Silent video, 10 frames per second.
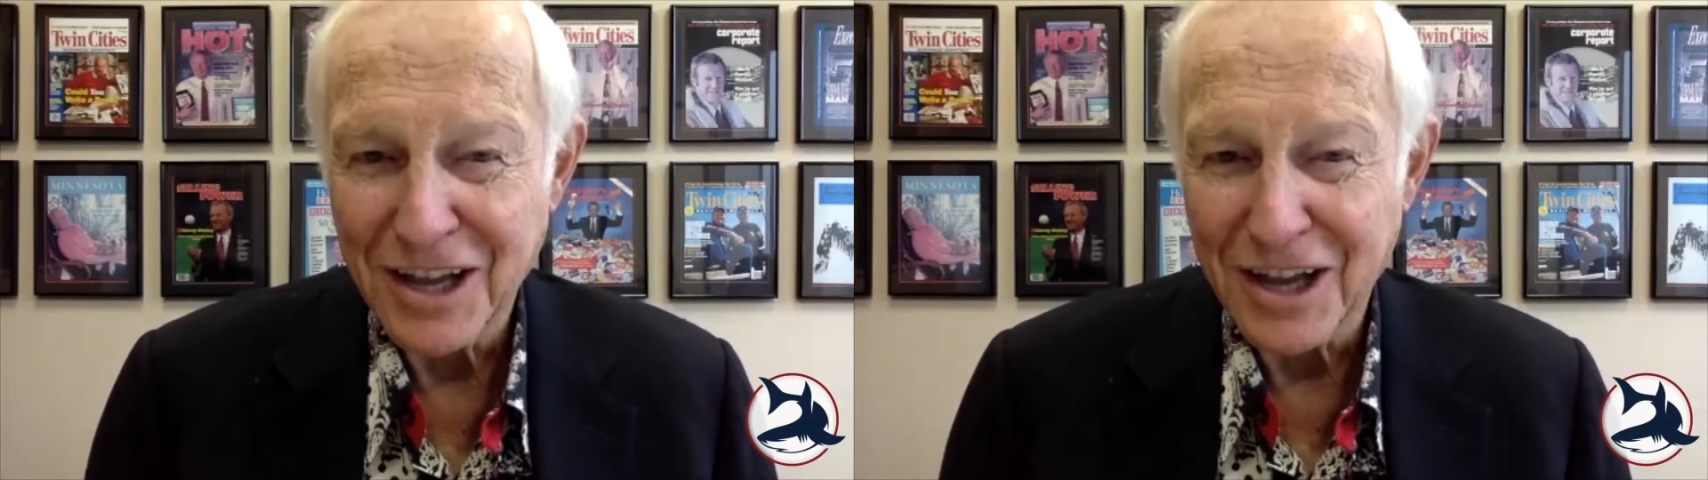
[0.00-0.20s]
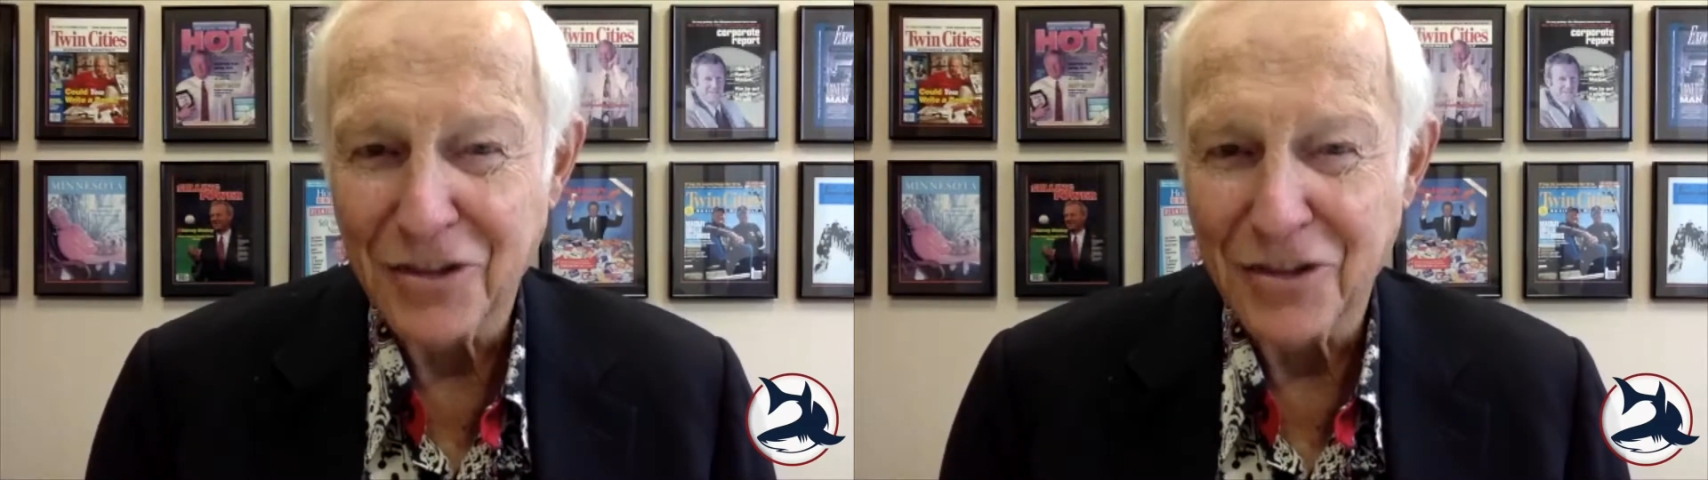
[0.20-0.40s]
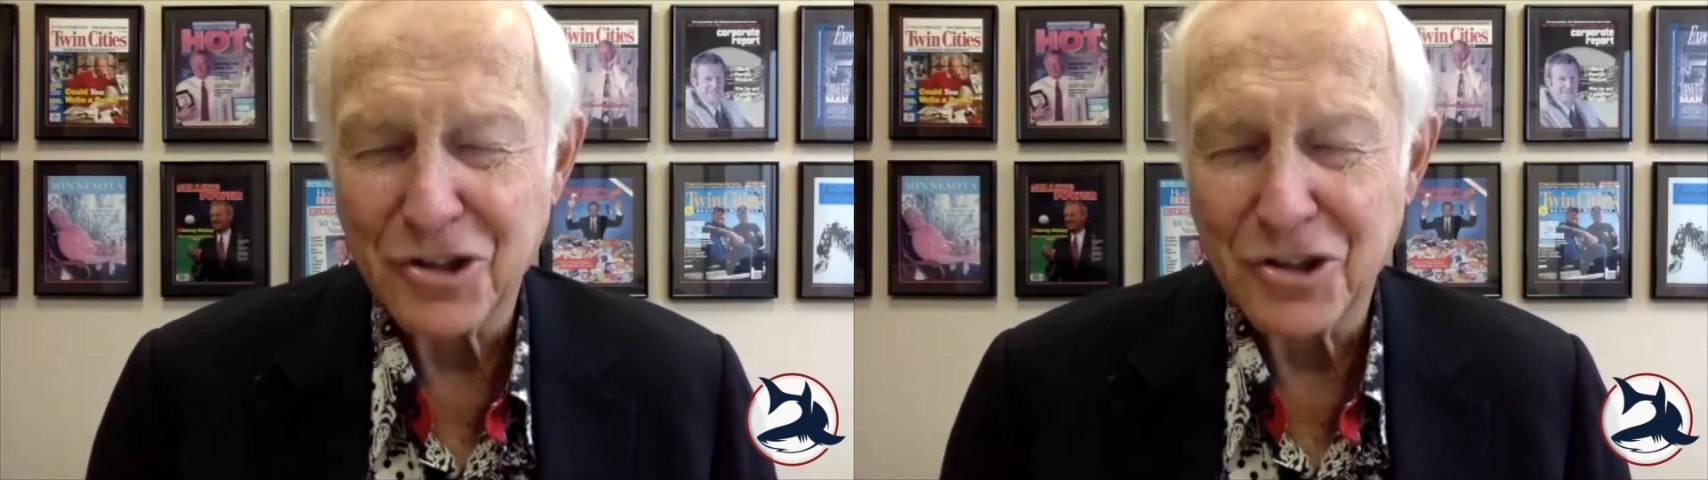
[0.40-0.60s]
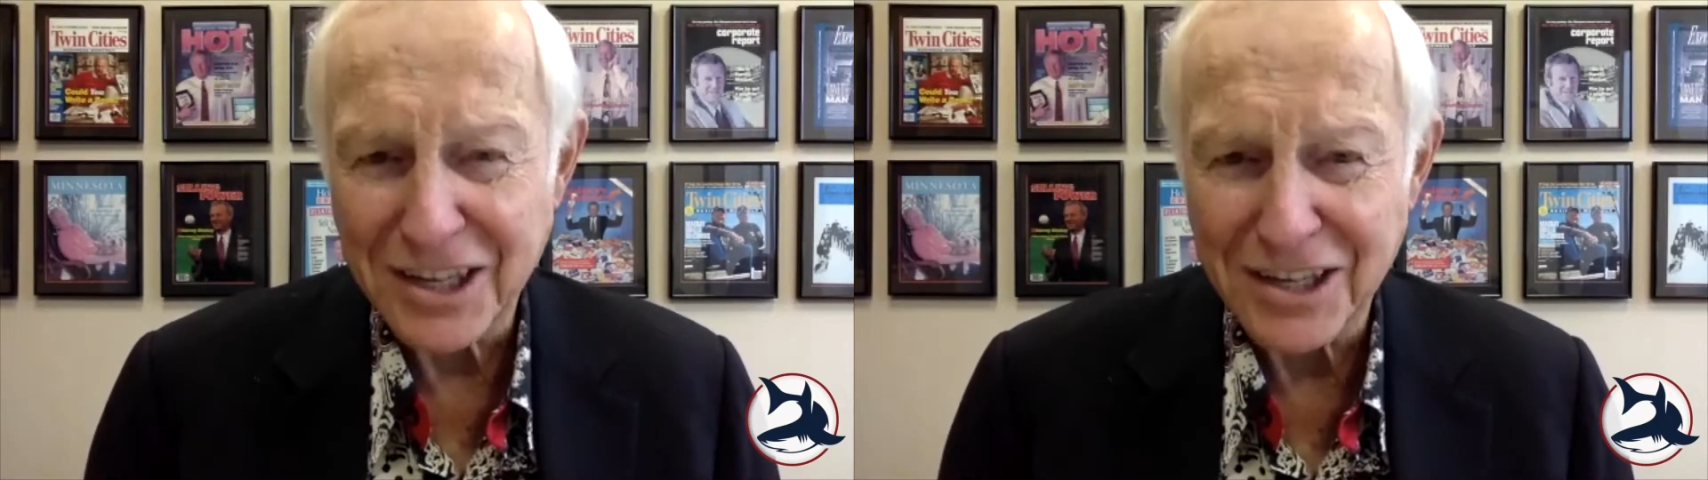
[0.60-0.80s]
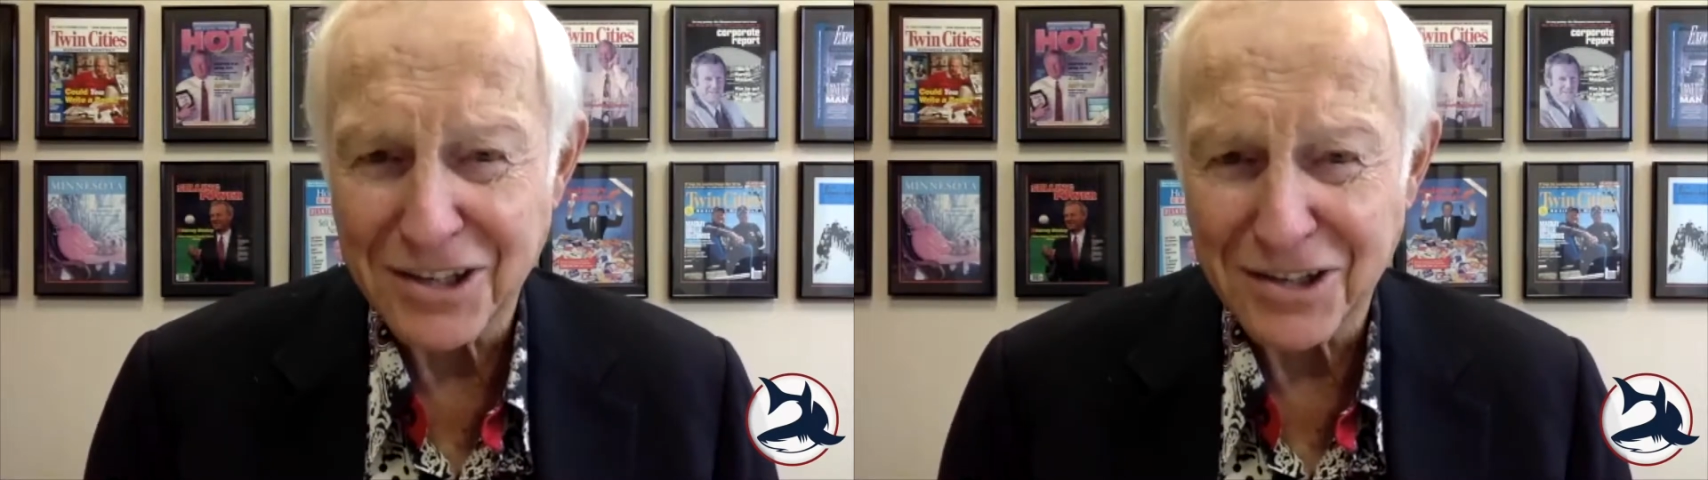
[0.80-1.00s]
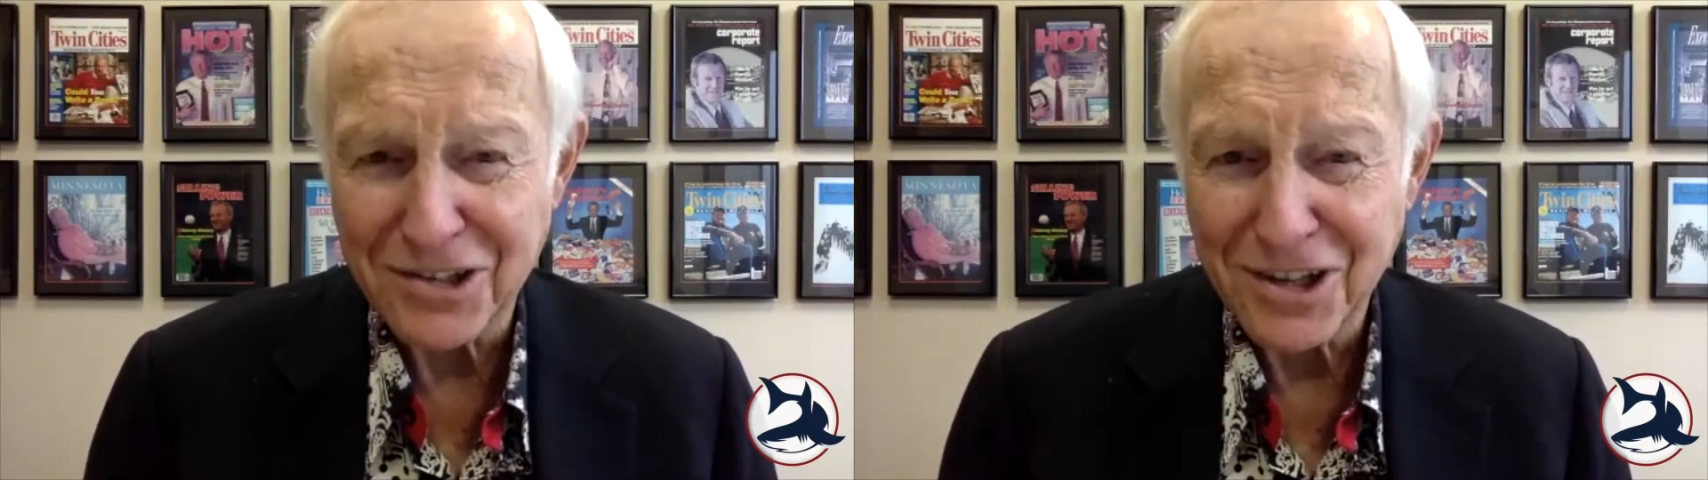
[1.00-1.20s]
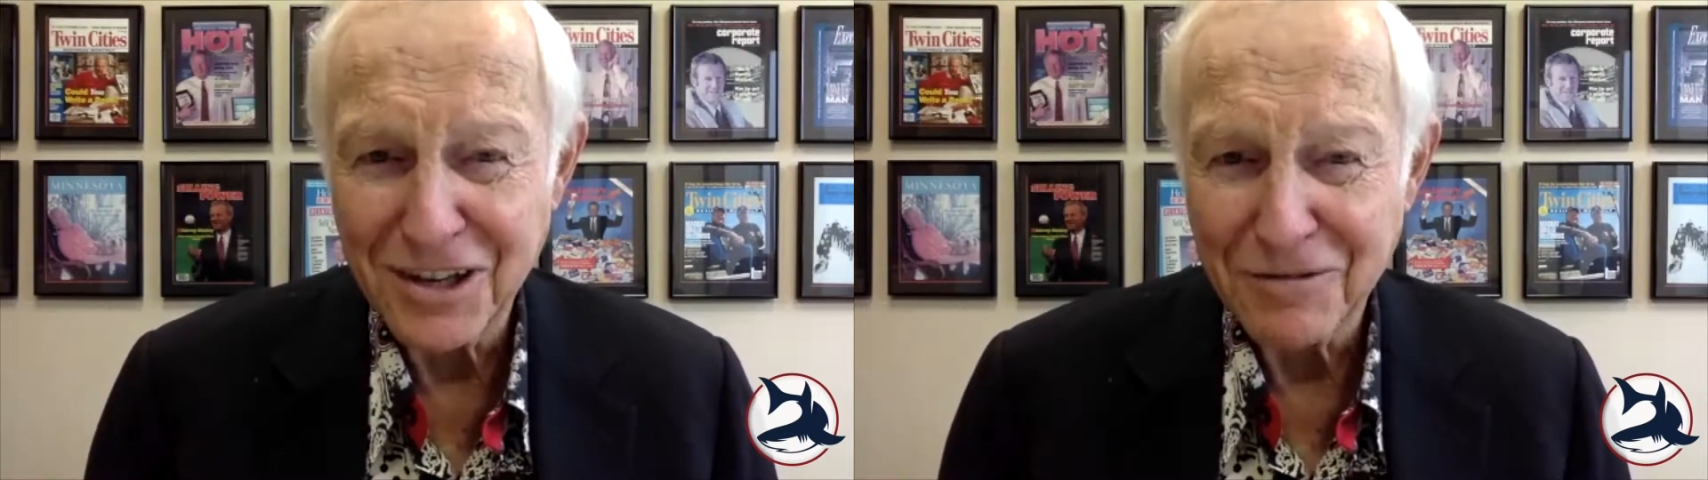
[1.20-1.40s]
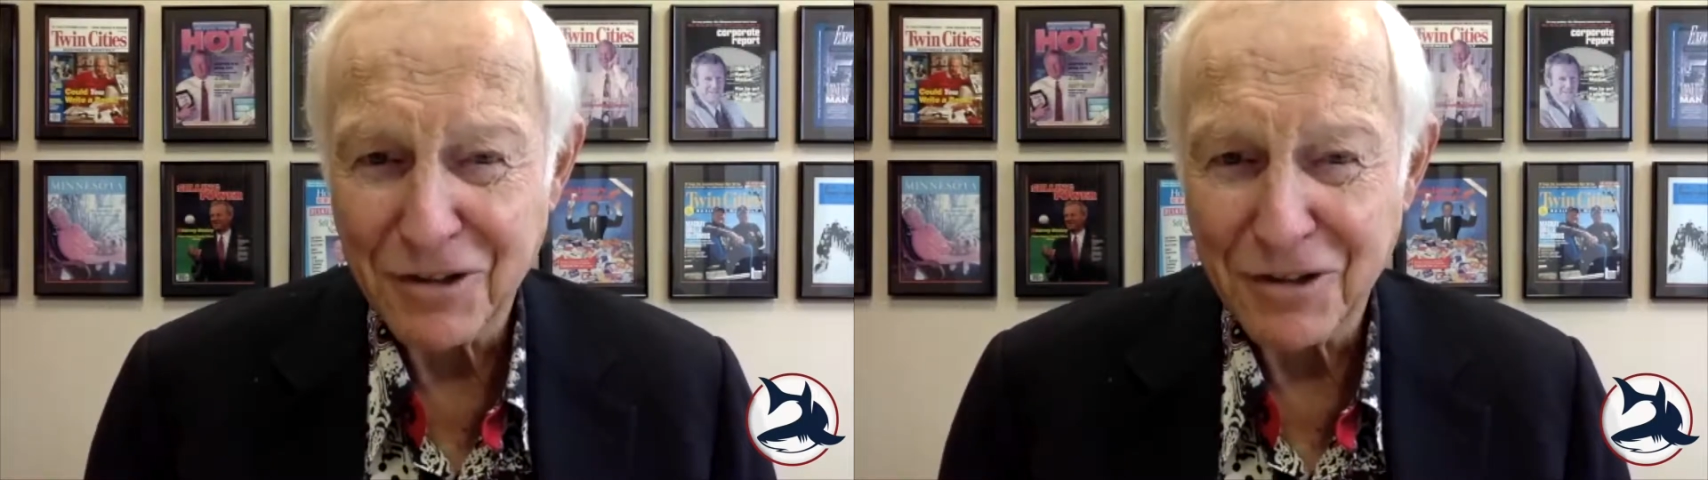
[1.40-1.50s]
and they're techies,